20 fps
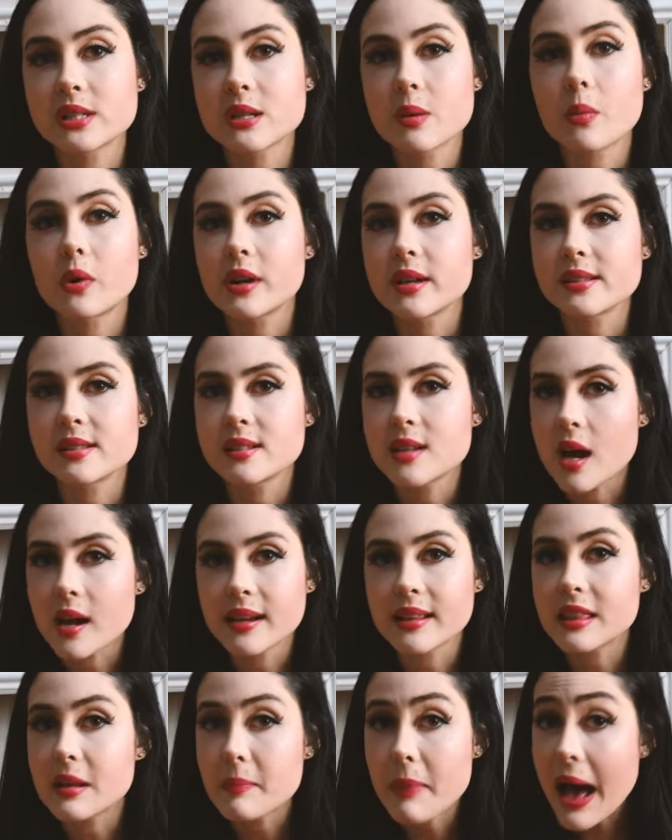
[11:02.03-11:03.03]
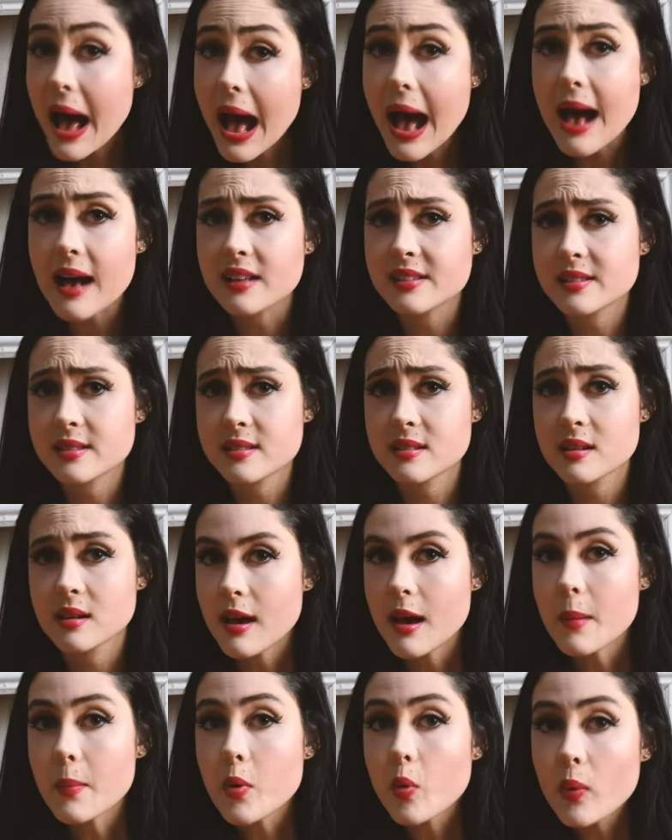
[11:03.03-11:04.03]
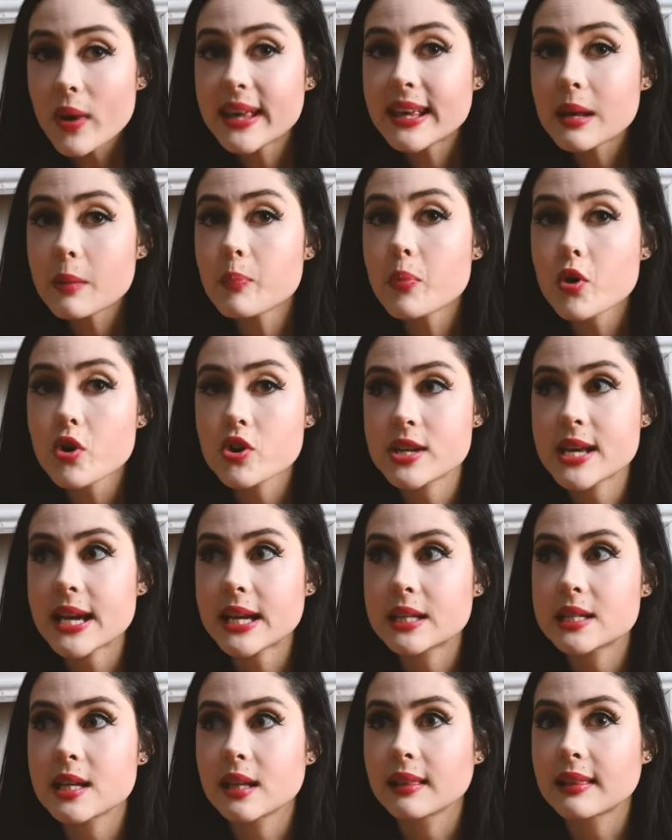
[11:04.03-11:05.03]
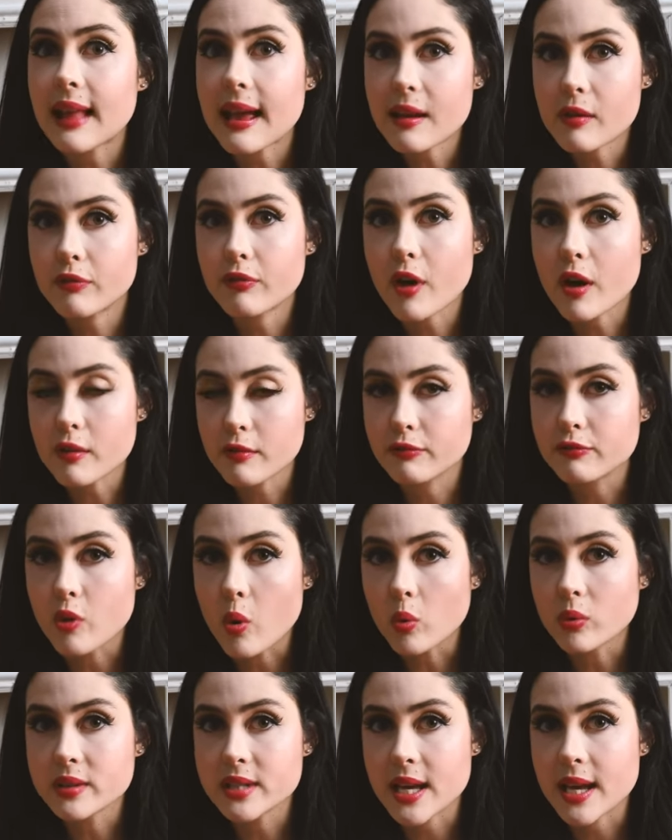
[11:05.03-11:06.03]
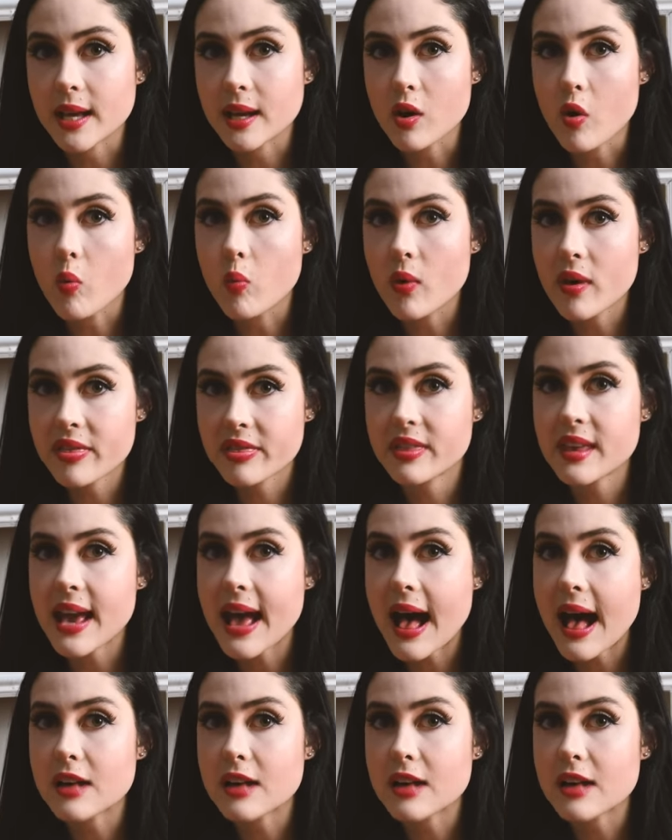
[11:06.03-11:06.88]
someone has done in the past, but we can predict life unfolding with the